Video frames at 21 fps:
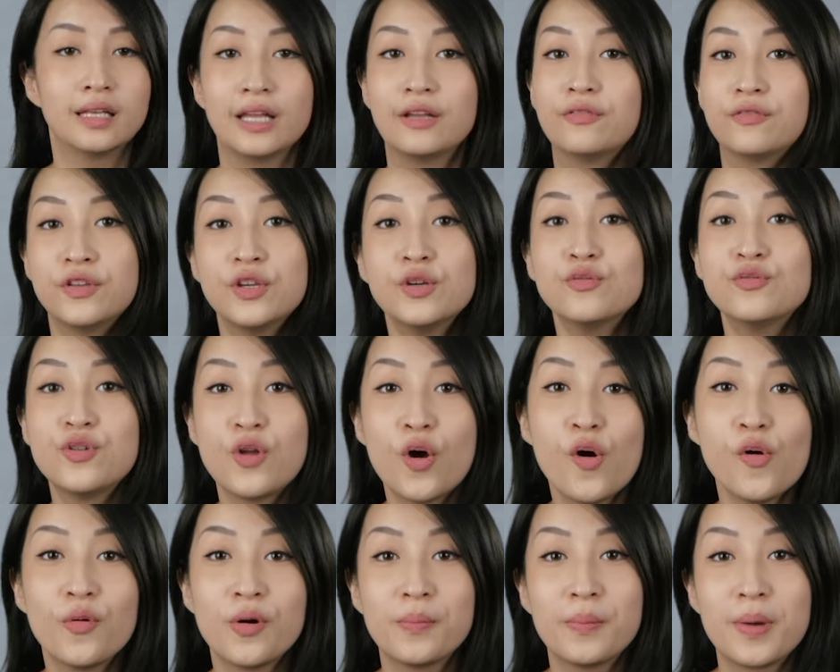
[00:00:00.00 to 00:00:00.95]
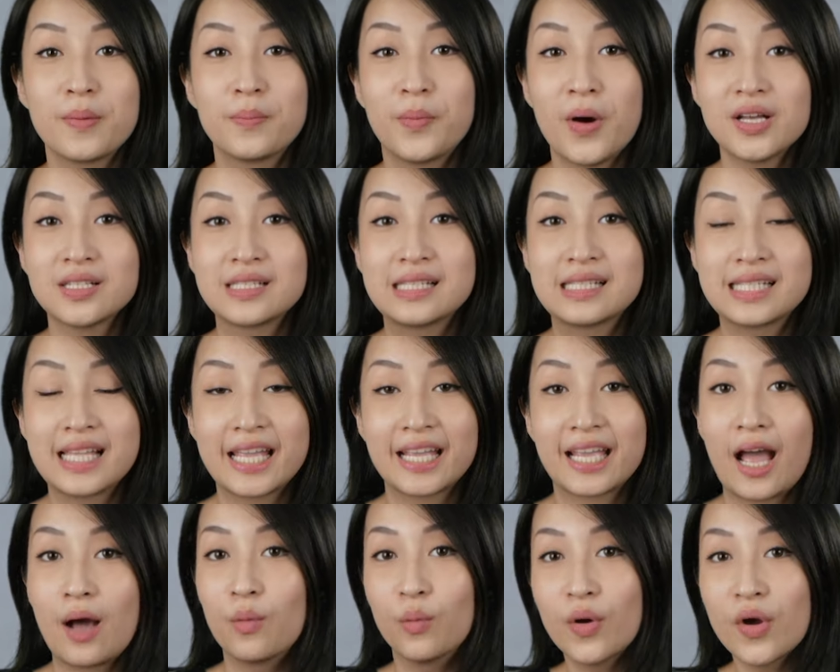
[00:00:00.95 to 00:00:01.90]
If you know what my boss is
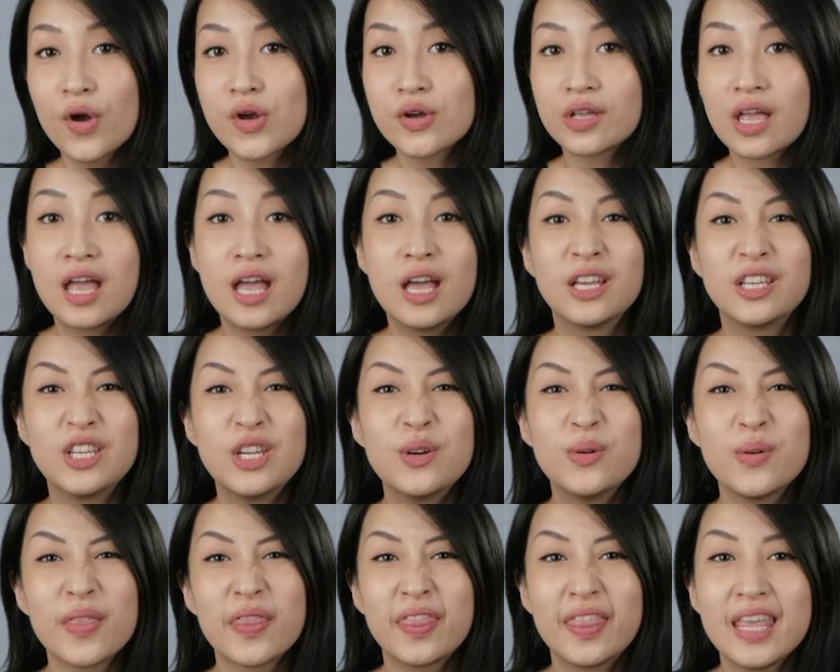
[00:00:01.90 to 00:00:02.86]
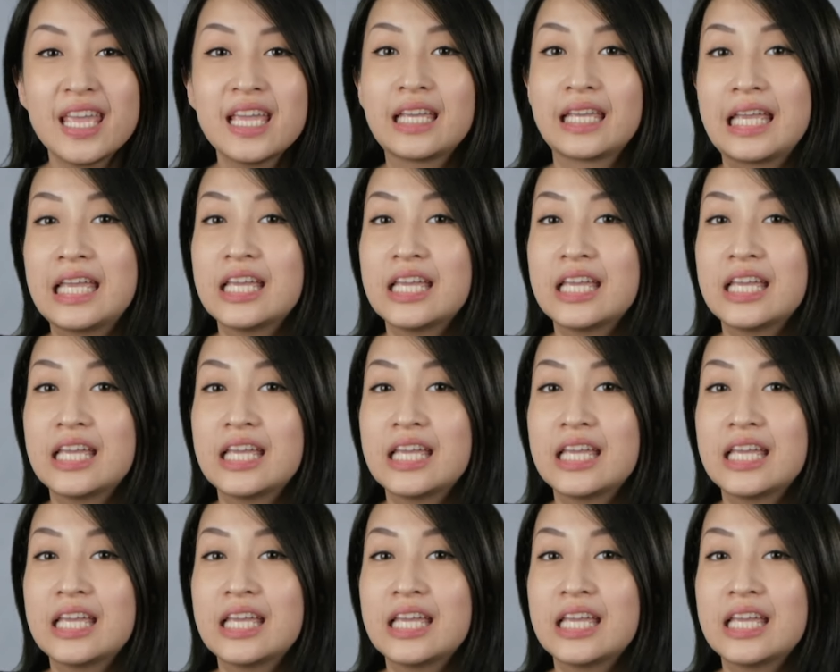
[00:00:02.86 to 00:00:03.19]
like at work, you would think